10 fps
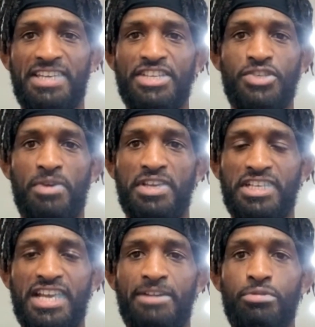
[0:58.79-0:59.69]
the gate swinging
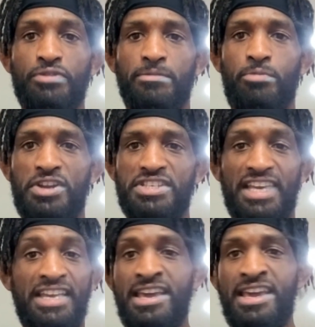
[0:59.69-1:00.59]
to kind of prove a point and say,